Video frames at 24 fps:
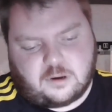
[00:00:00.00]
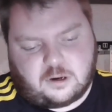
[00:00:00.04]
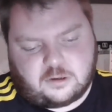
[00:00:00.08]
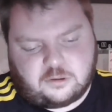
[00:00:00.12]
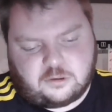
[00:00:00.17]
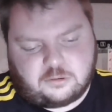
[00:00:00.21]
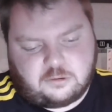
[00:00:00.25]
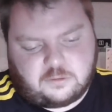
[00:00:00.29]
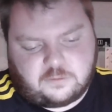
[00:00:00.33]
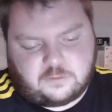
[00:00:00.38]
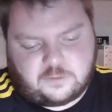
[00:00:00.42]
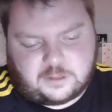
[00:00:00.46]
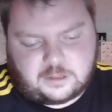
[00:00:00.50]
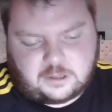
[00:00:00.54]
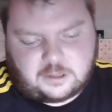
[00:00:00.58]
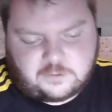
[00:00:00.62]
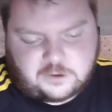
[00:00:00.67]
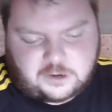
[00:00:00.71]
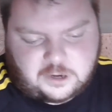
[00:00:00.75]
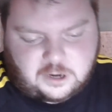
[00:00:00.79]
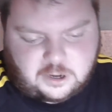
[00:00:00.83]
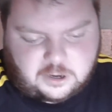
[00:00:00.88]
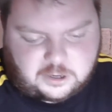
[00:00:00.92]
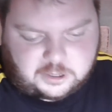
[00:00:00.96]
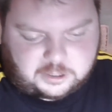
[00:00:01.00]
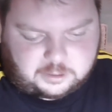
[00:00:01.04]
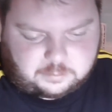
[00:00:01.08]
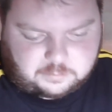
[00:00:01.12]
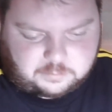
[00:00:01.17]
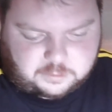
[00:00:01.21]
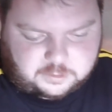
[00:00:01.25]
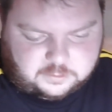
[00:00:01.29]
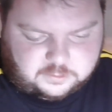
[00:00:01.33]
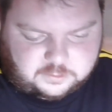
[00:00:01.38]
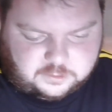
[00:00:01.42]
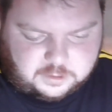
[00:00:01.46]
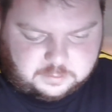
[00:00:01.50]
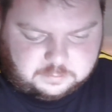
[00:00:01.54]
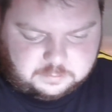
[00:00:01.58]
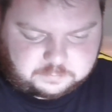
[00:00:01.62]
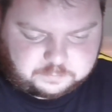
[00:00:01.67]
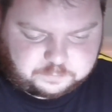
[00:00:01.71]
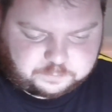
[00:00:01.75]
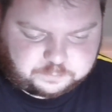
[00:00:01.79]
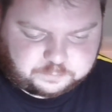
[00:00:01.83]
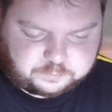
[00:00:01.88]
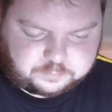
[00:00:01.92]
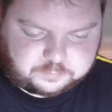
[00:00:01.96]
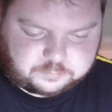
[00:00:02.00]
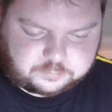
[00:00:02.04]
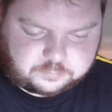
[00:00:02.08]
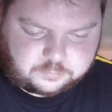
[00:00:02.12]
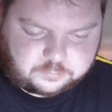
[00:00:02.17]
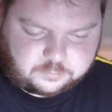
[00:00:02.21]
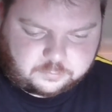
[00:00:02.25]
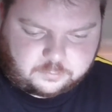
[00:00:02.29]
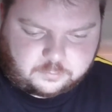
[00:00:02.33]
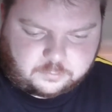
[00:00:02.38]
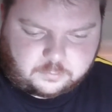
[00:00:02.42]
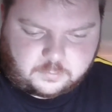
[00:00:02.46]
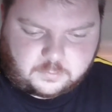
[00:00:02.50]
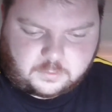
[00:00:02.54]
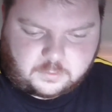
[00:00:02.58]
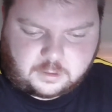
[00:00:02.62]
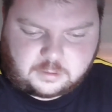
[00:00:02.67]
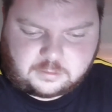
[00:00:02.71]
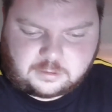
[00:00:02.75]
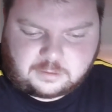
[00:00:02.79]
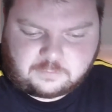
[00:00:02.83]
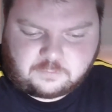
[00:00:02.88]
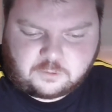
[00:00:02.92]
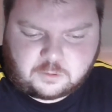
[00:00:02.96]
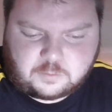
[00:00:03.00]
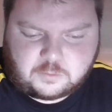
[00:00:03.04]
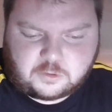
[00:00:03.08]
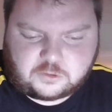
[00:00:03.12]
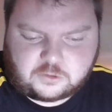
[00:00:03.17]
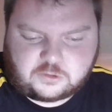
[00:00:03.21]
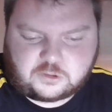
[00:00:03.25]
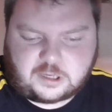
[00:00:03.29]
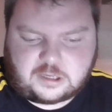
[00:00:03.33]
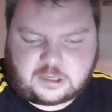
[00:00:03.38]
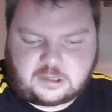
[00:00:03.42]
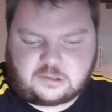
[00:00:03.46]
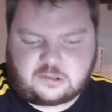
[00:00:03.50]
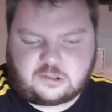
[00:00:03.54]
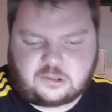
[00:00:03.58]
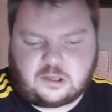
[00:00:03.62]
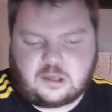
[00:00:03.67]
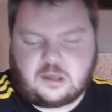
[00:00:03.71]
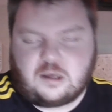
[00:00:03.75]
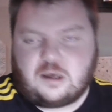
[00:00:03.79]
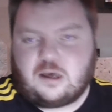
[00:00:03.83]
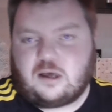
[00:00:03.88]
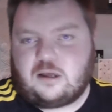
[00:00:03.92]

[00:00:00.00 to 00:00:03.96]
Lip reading: I don't even think they're a 9, but let's have one more taste,